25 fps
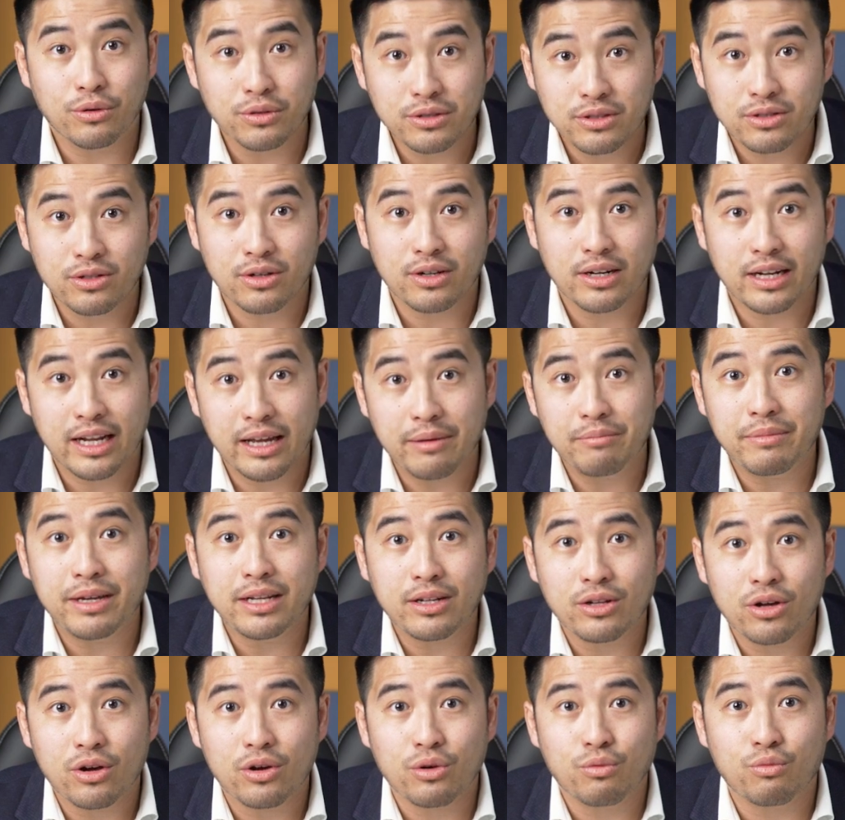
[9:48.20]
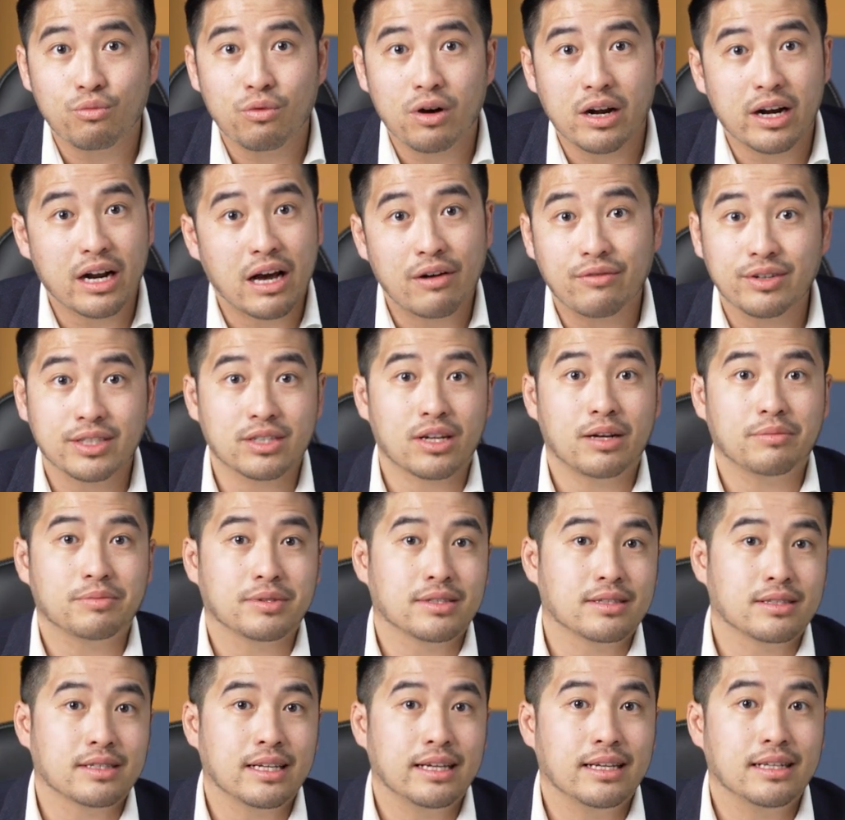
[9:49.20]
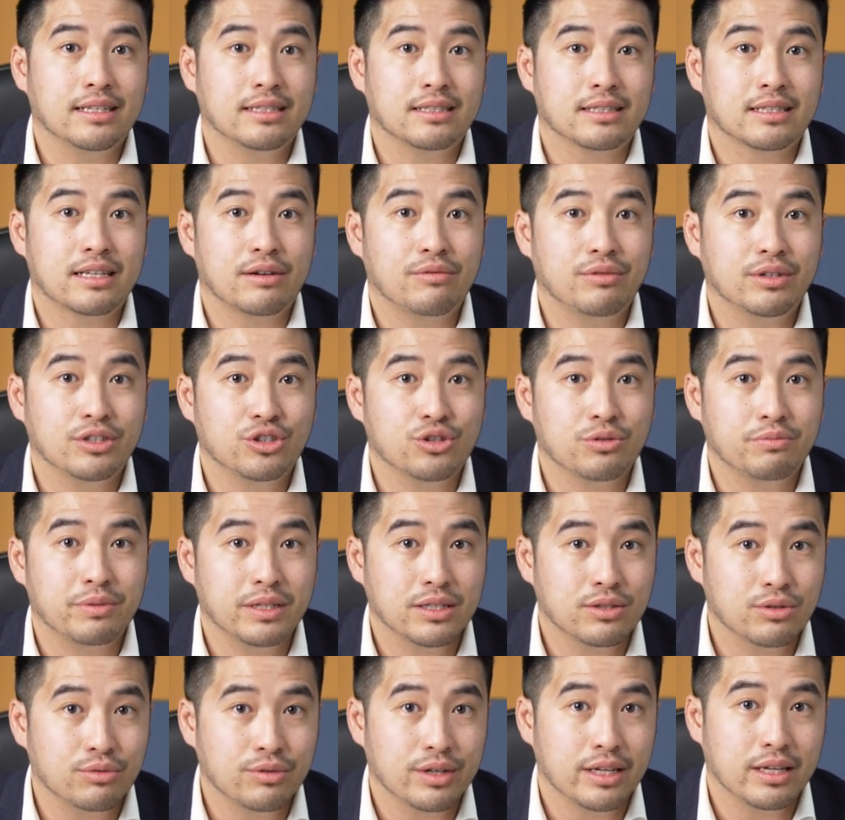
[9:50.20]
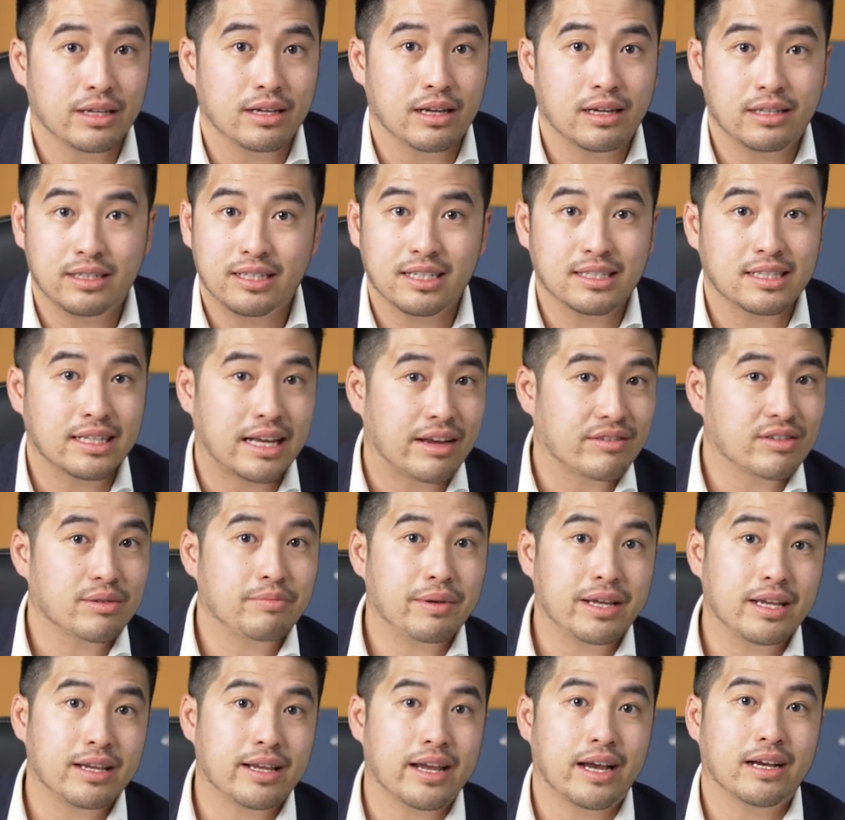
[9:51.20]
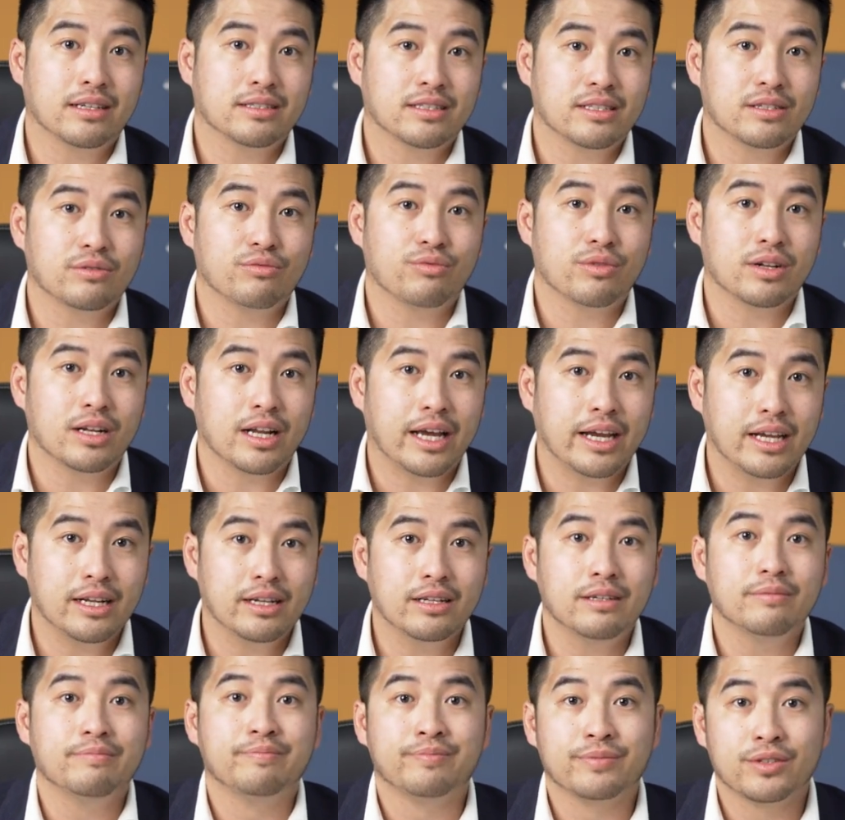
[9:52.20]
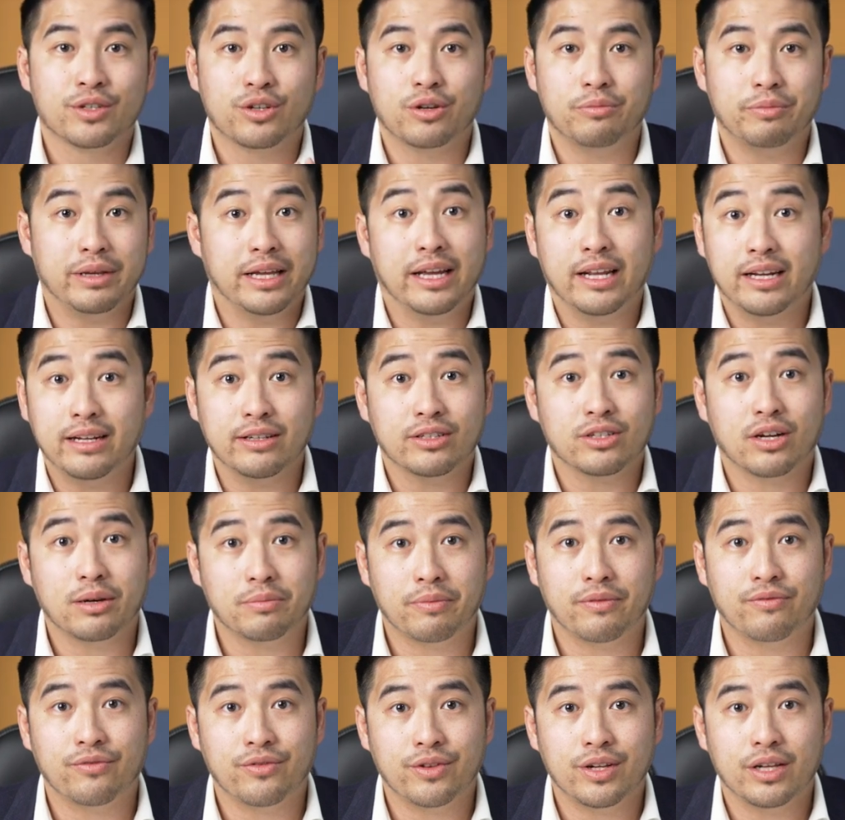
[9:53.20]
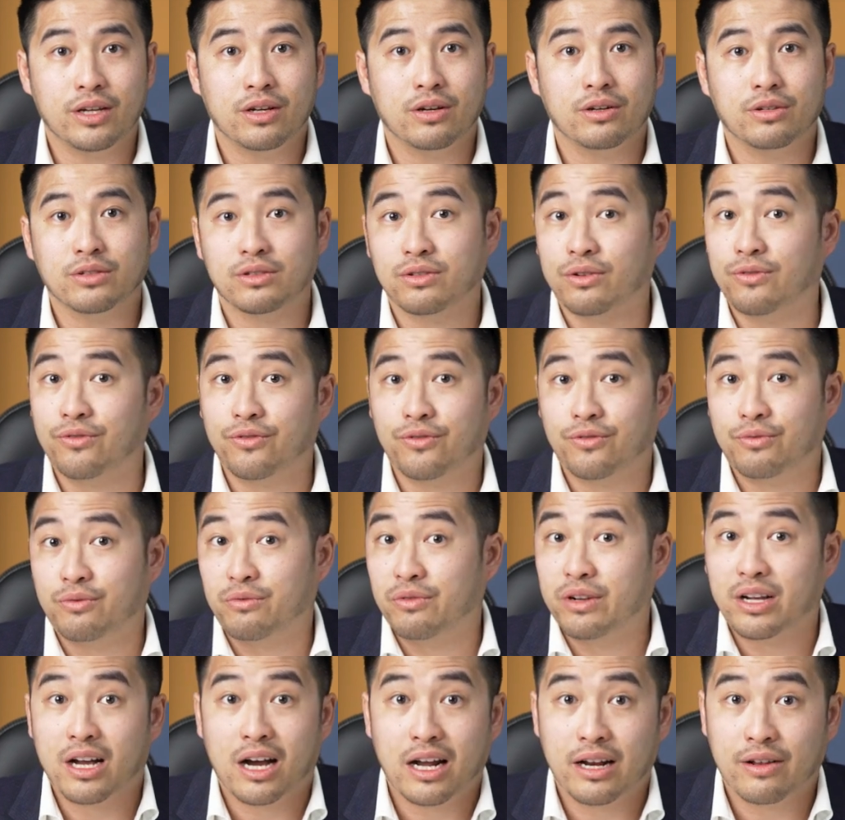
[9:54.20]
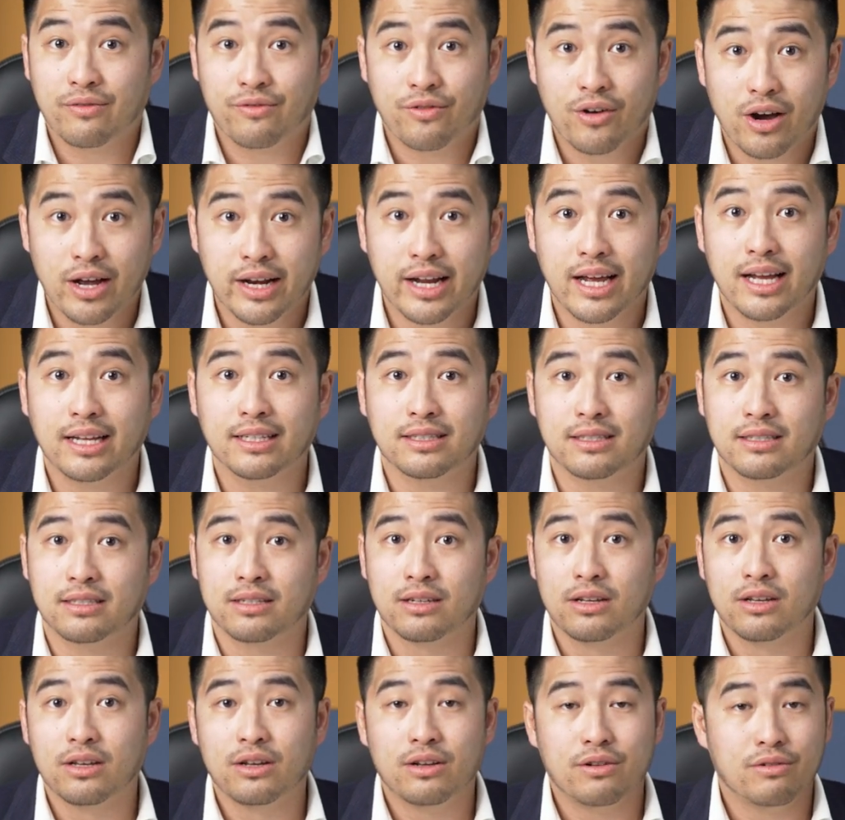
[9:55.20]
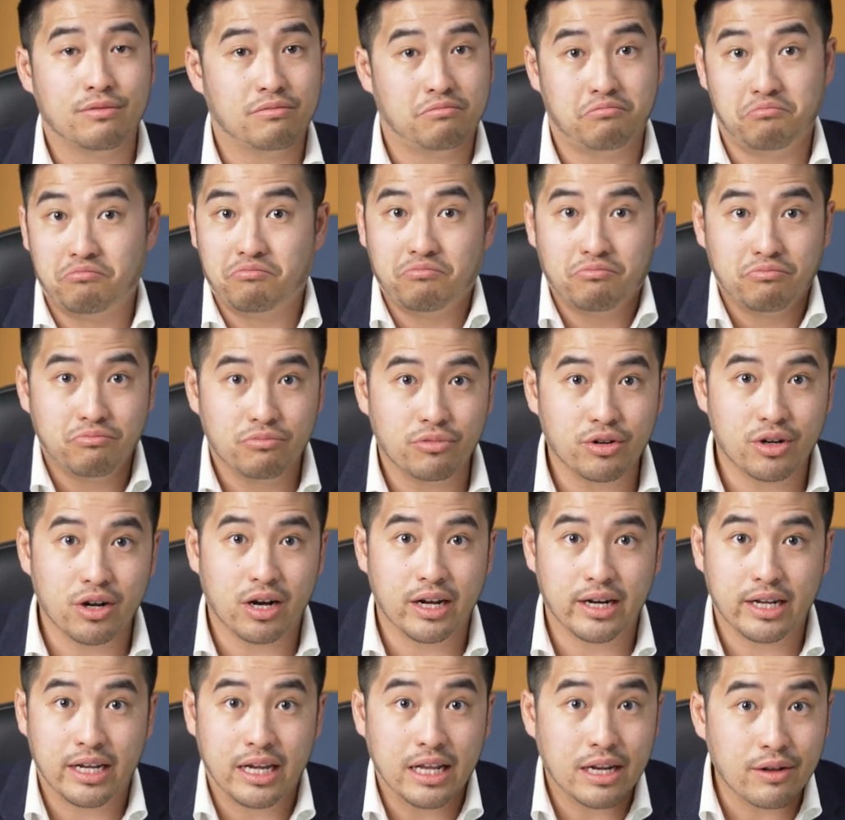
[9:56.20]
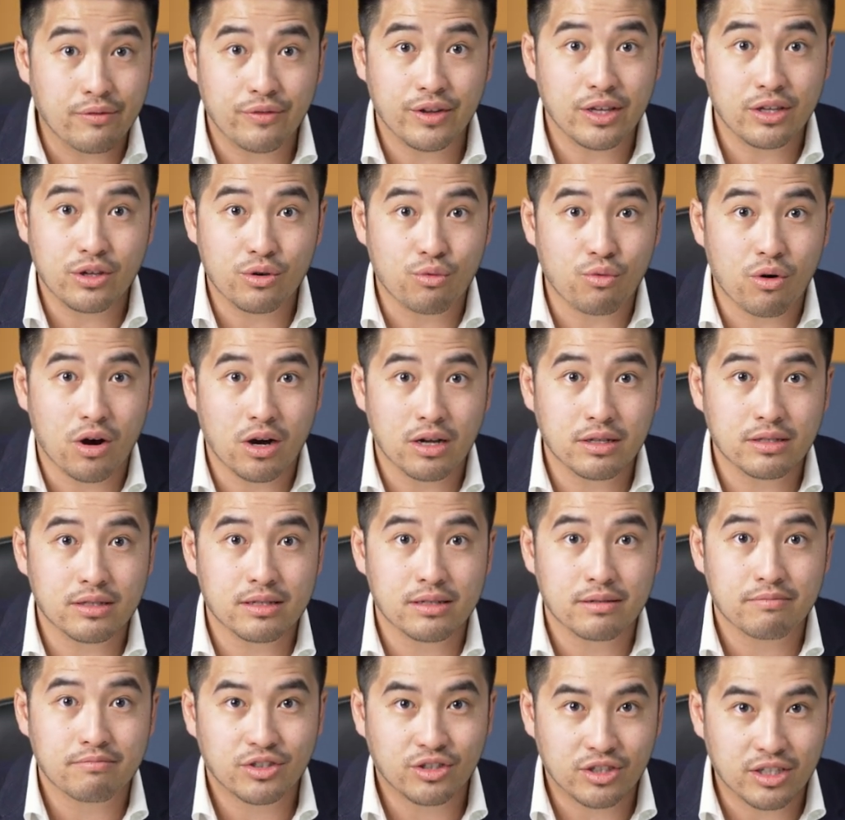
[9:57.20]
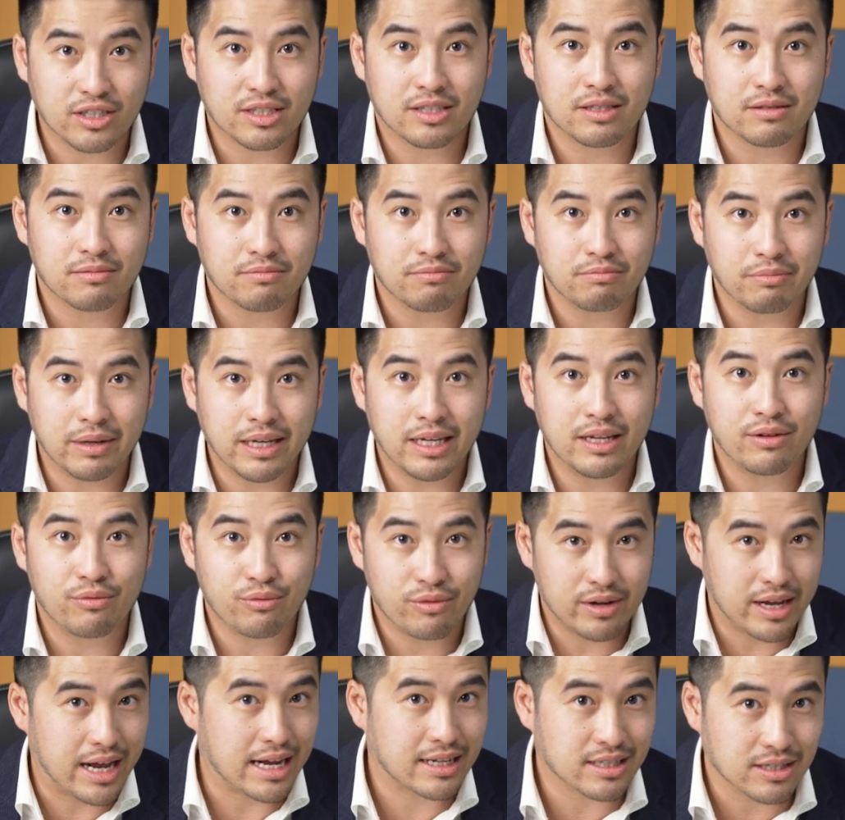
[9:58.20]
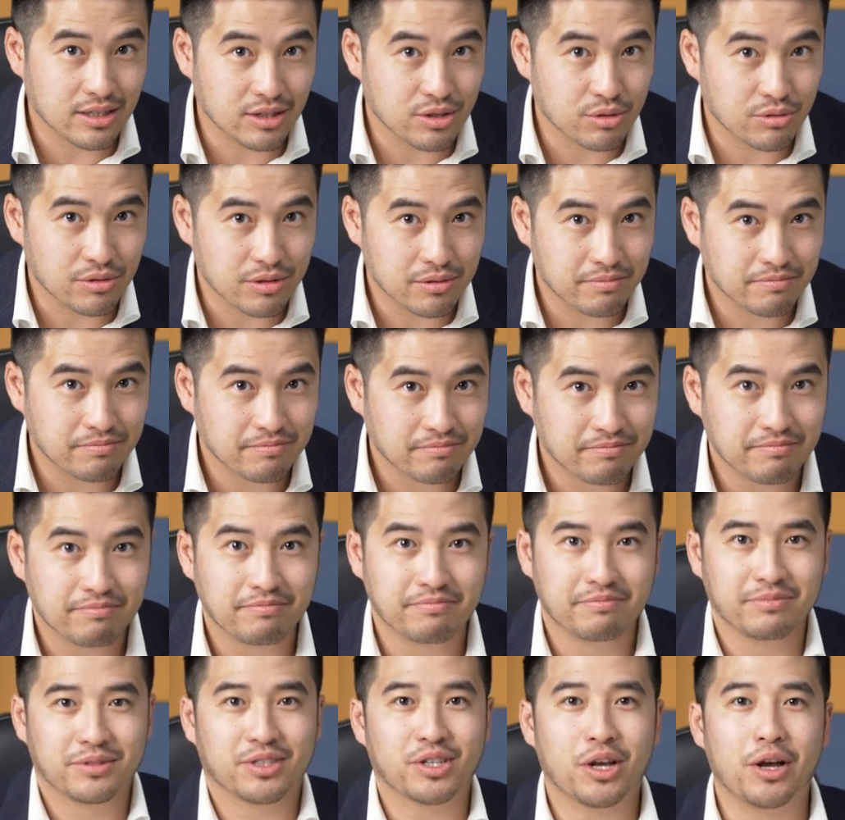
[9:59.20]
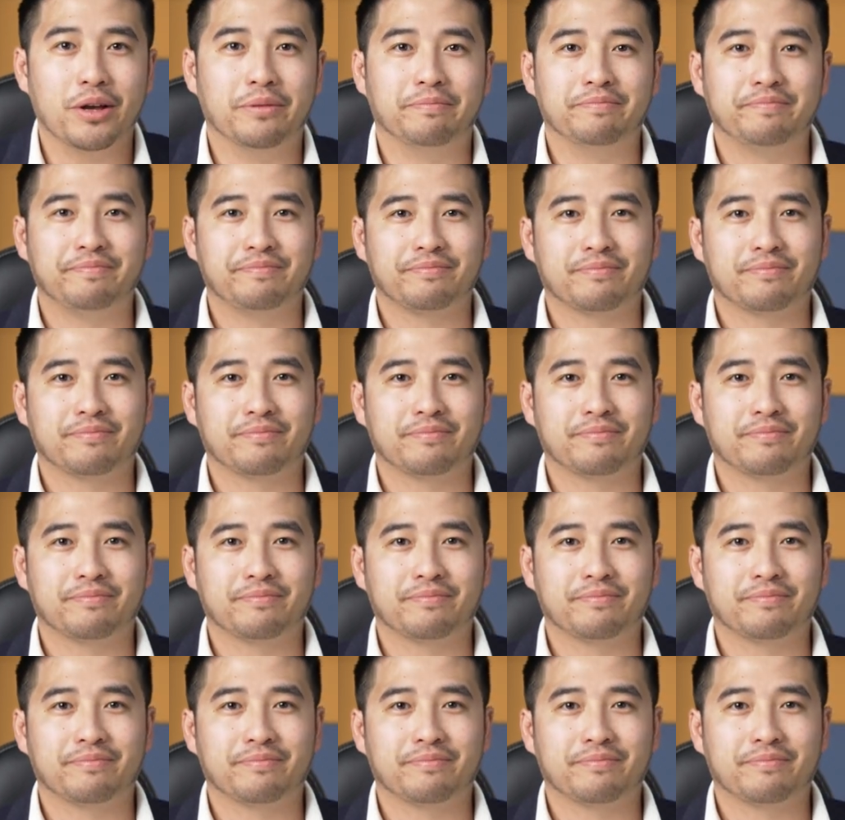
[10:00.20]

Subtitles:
also let me know what other types of scenes that we should be doing. It doesn't have to be accountant related. It could be any type of videos of regarding finance, regarding anything you want, just me reacting to it. So